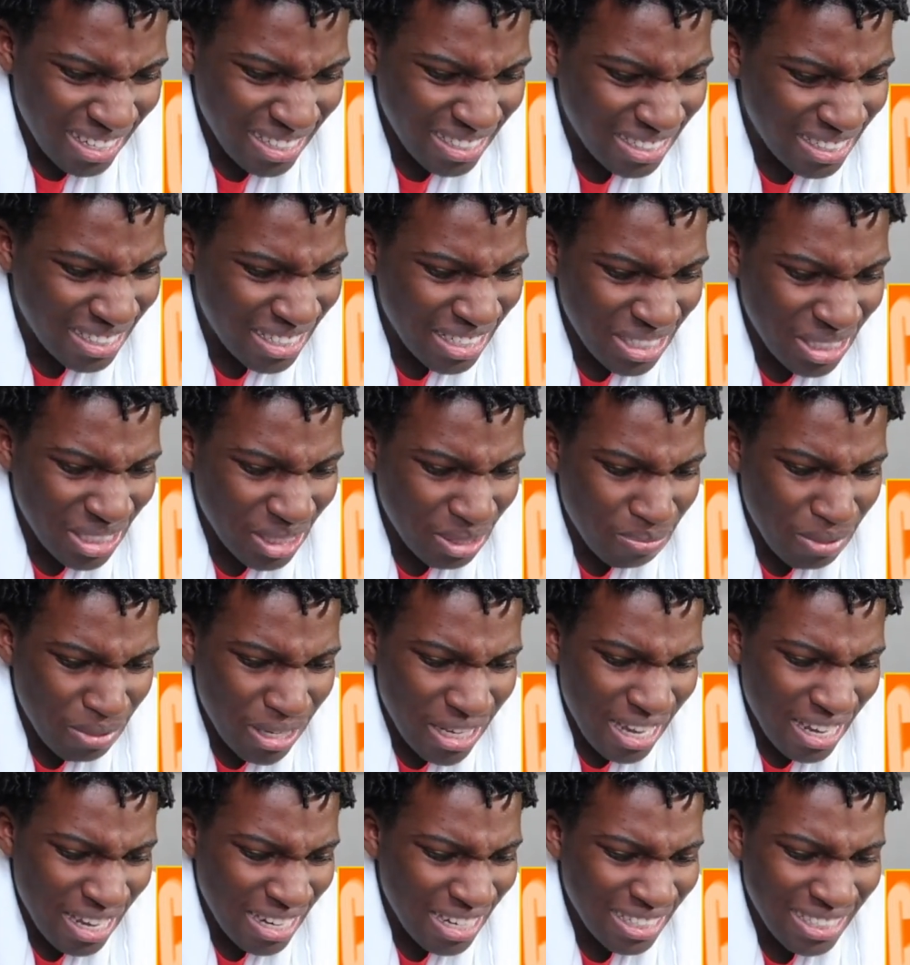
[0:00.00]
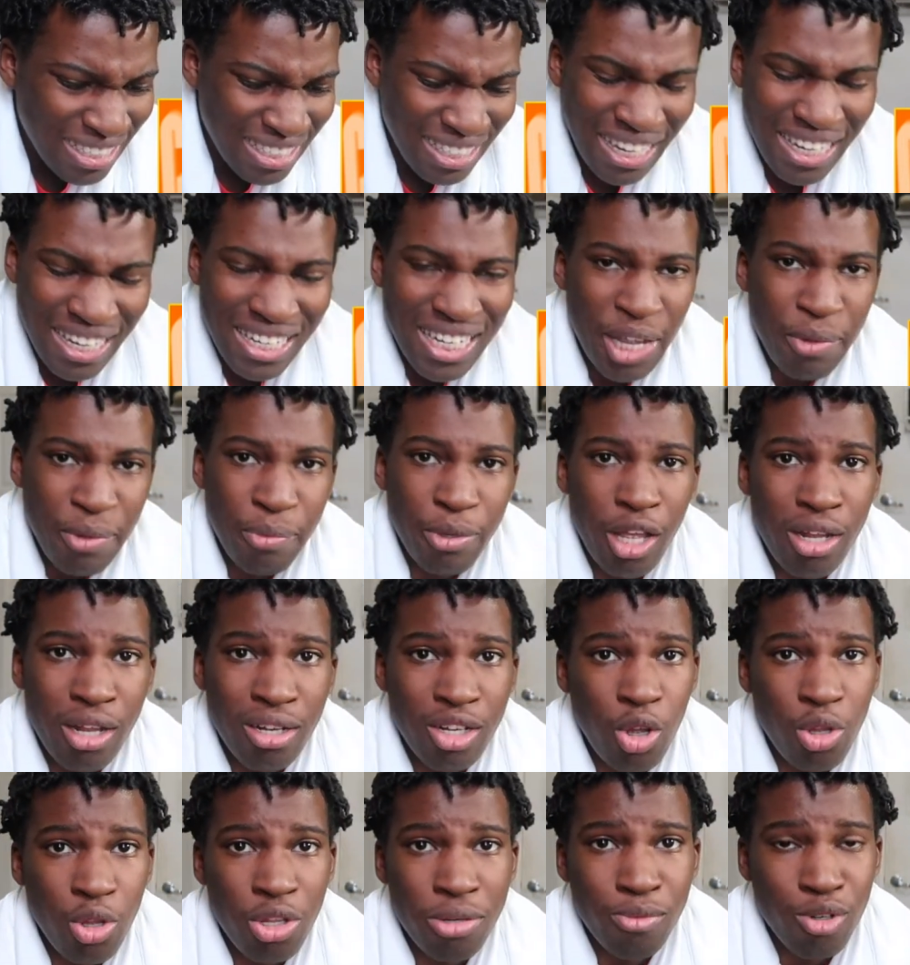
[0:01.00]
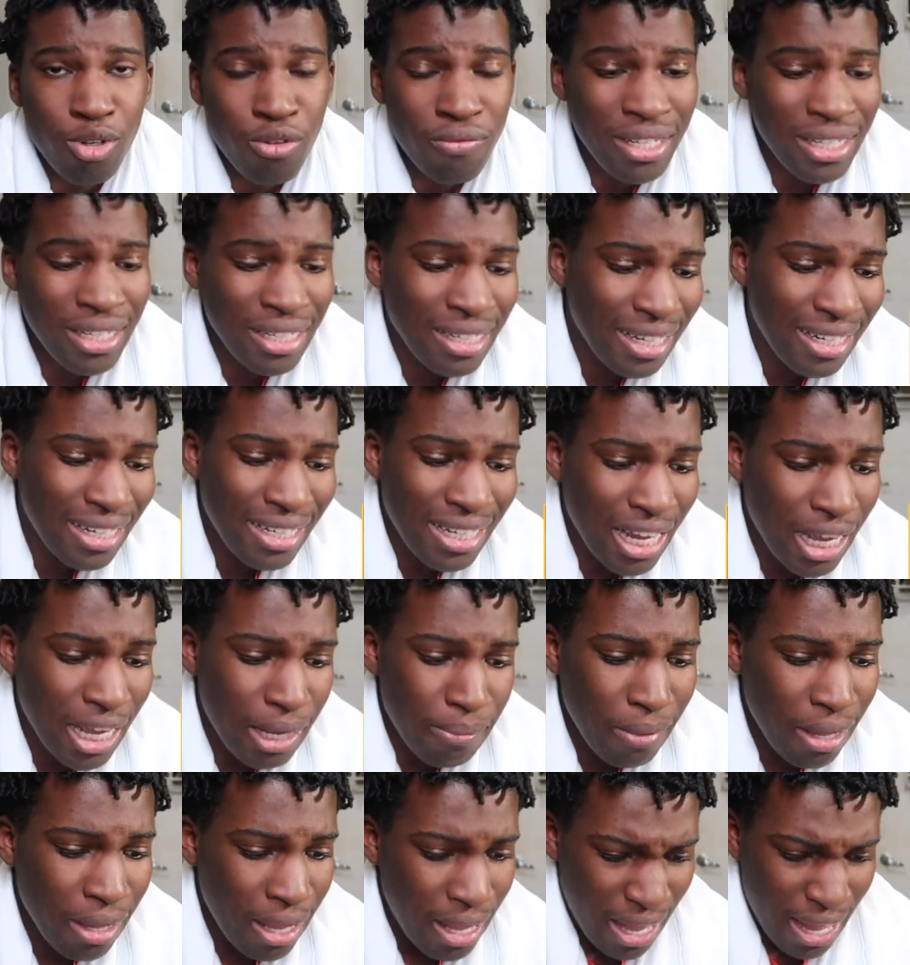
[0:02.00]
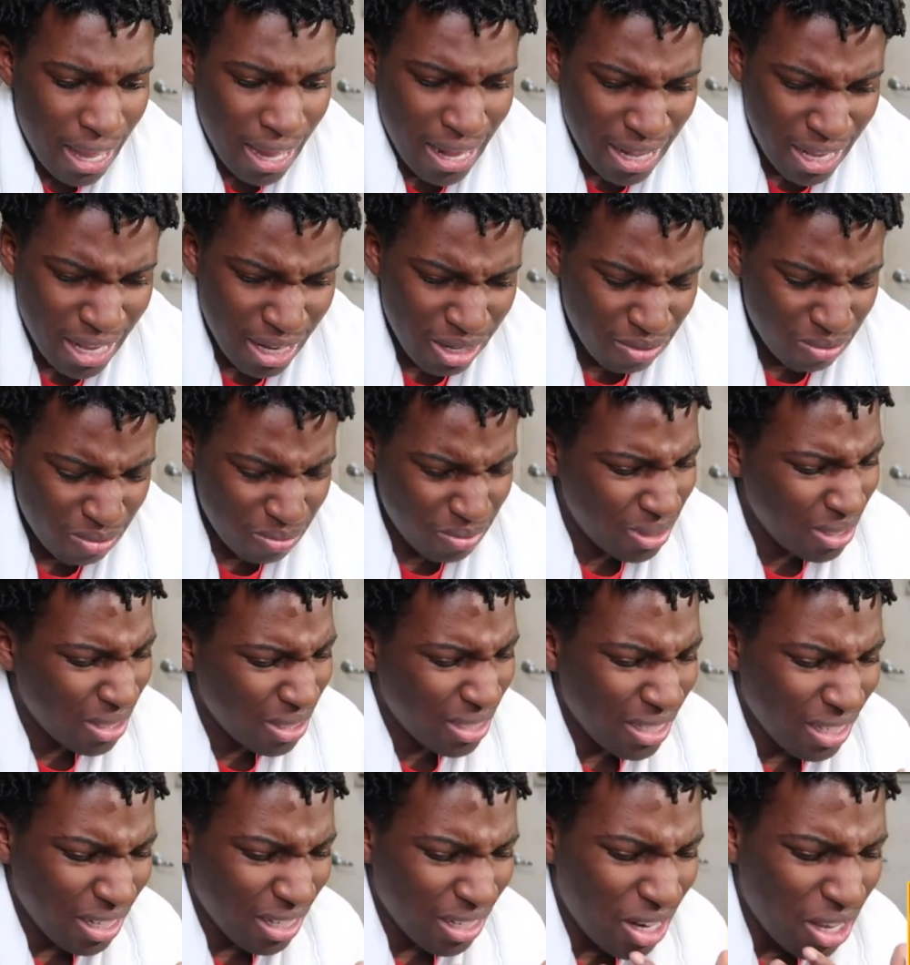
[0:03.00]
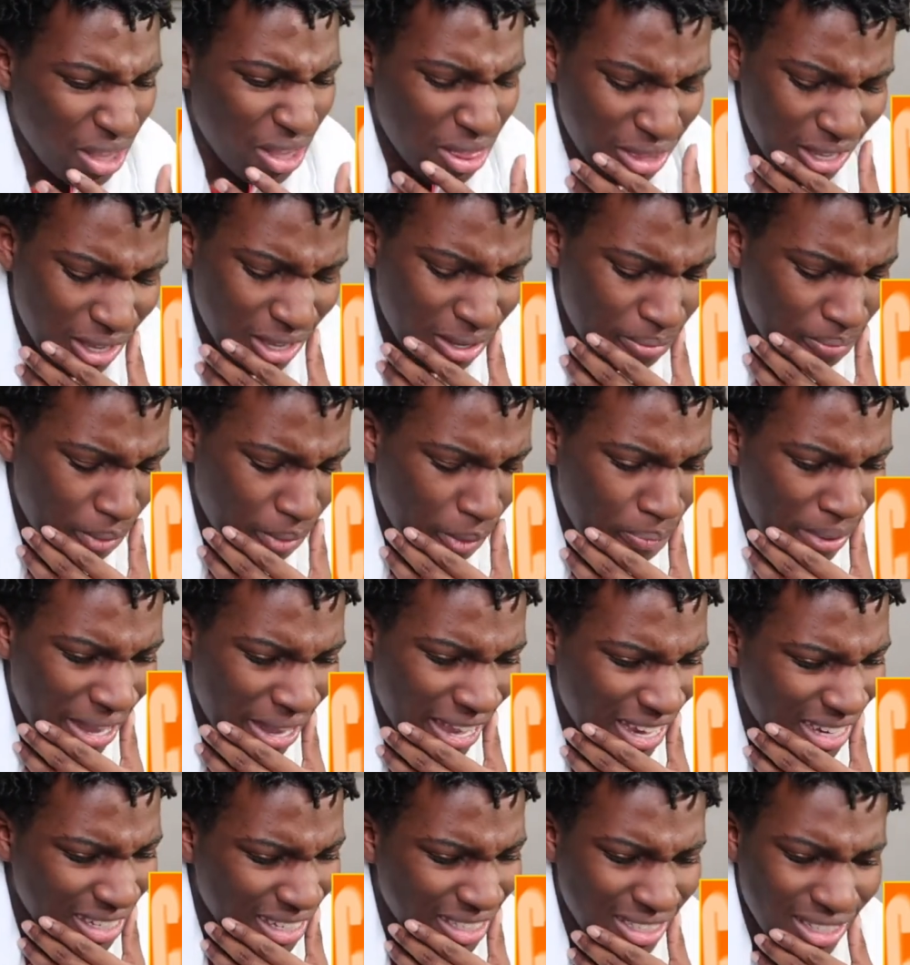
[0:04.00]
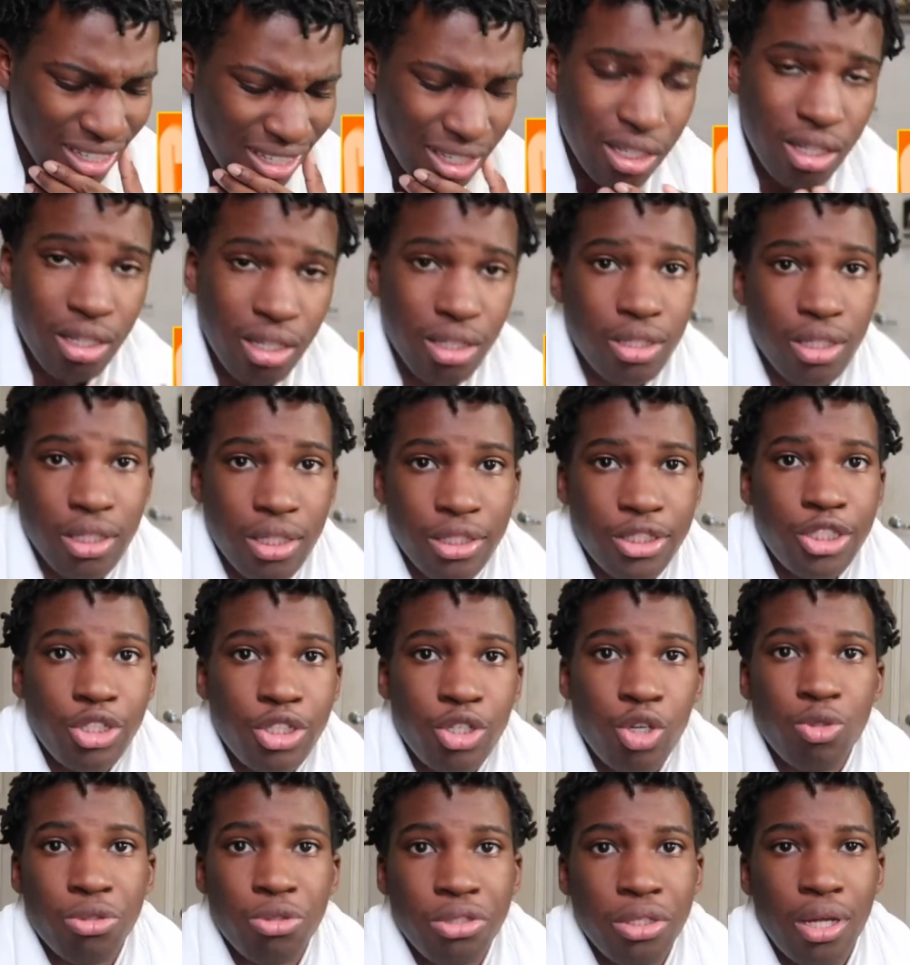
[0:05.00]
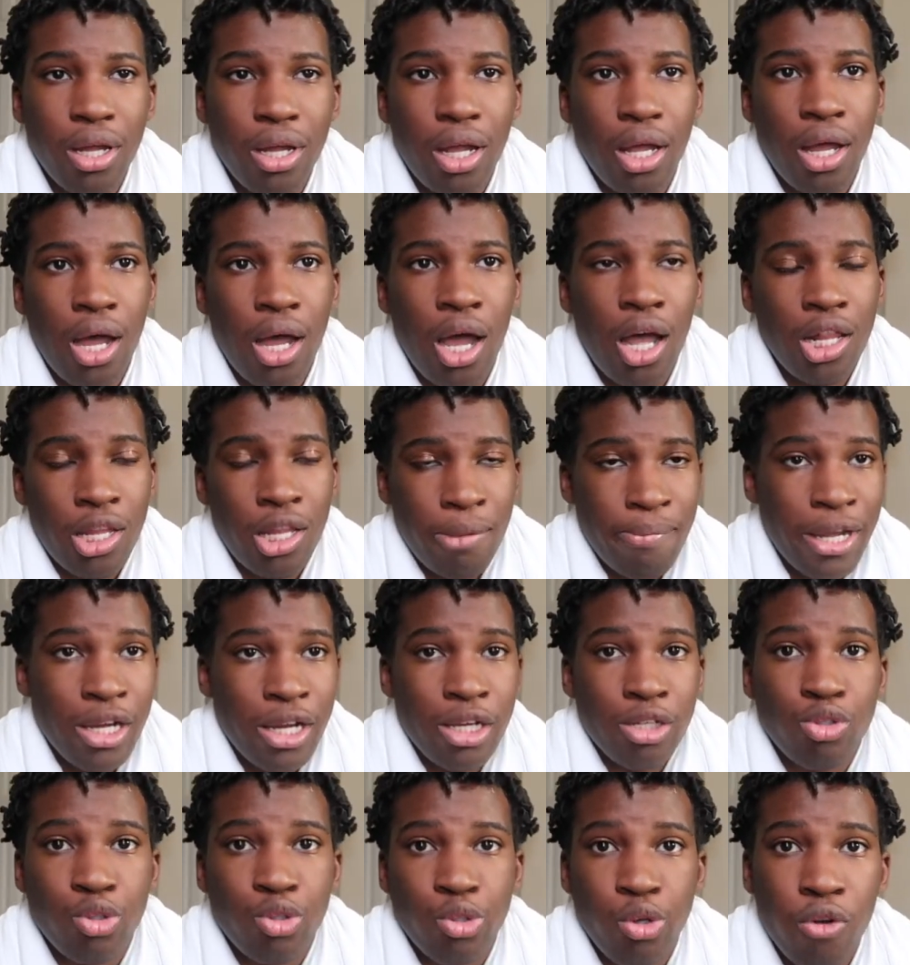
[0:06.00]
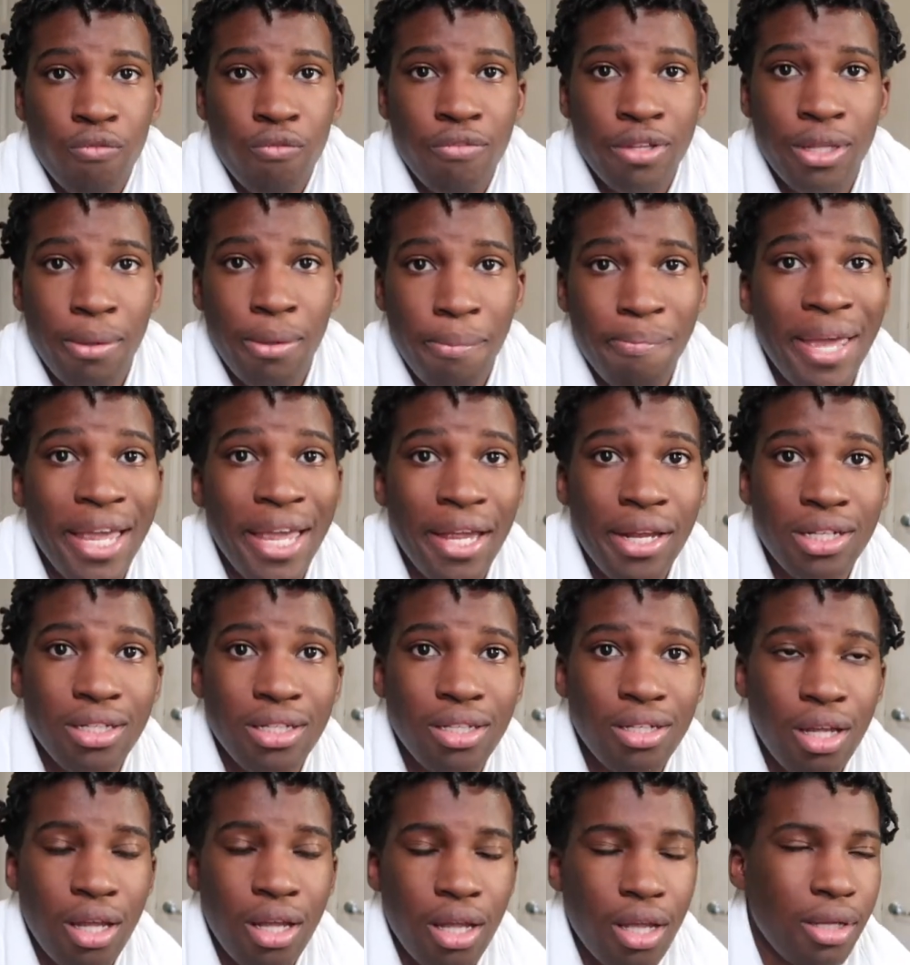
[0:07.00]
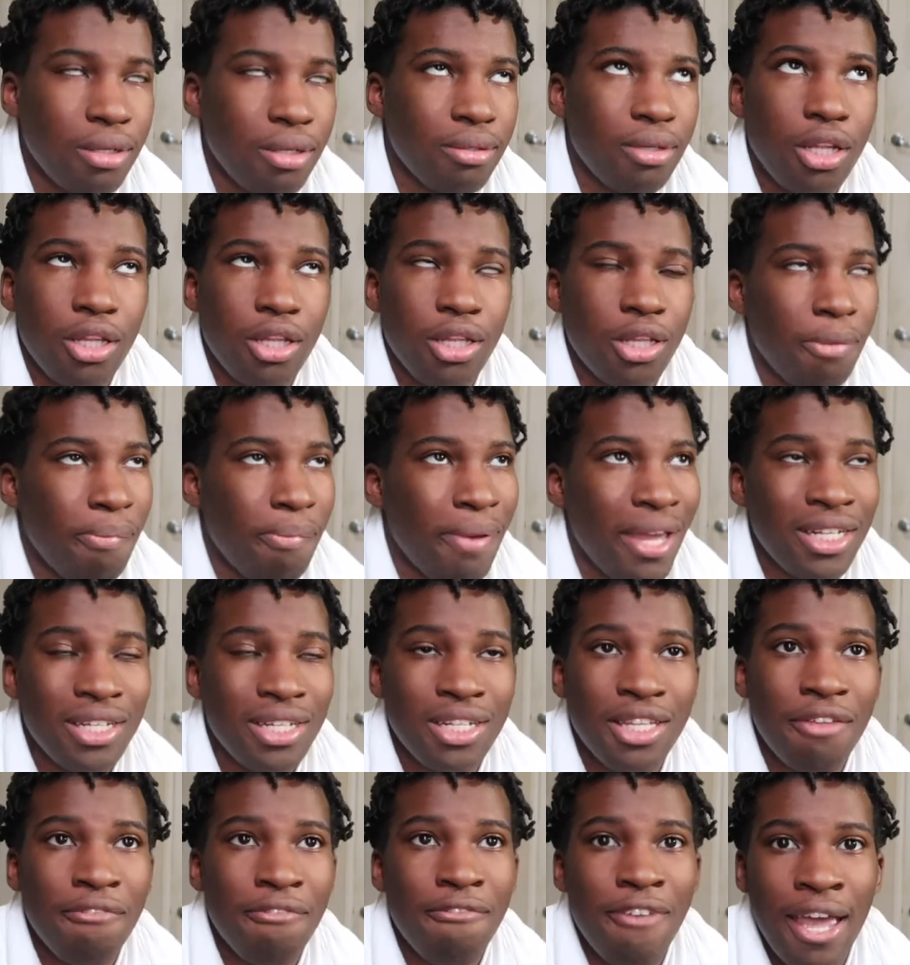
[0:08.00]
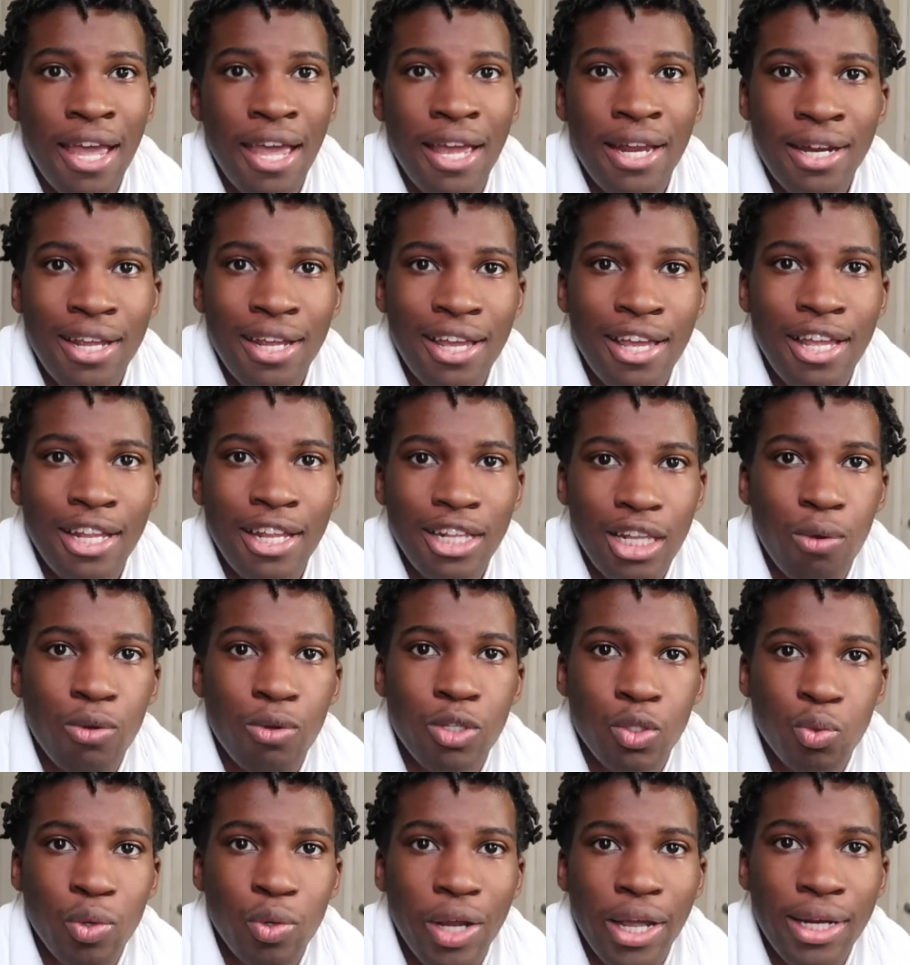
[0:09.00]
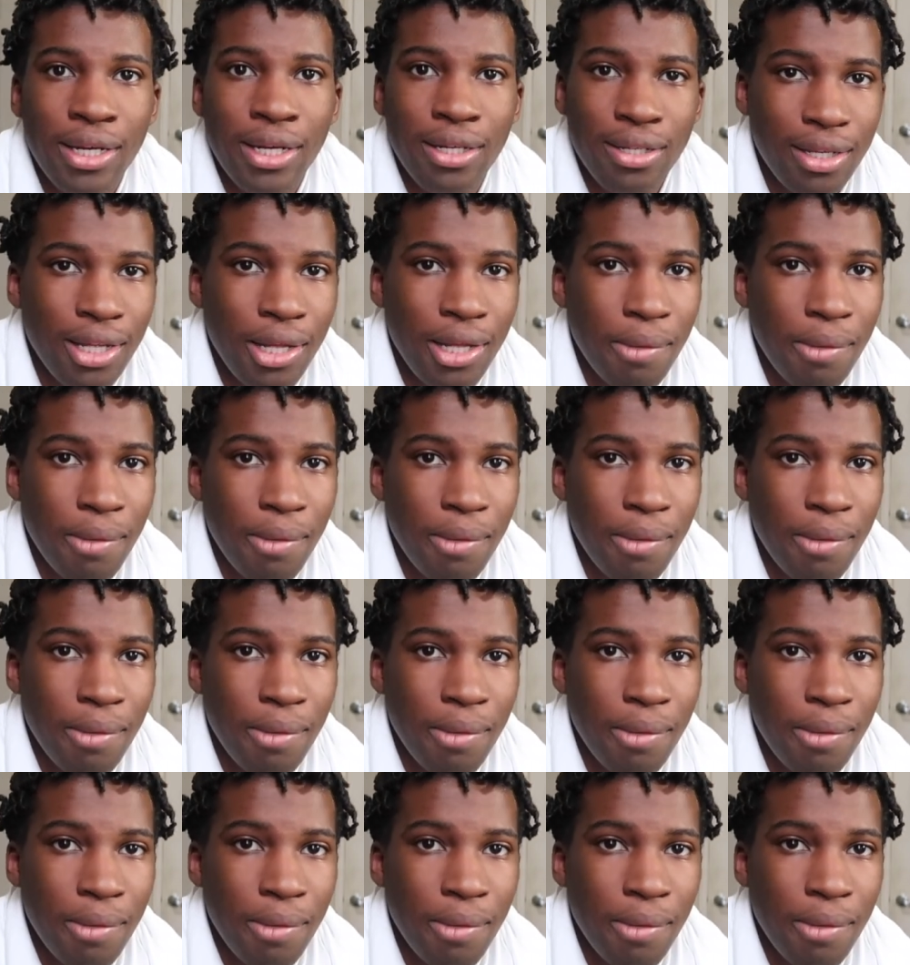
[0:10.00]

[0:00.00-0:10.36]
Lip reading: Diss me and it's Kidnap. Y'all know the movie Kidnap, and then nothing but paint, because you know Halle Berry drove in the paint, not in the van that was red.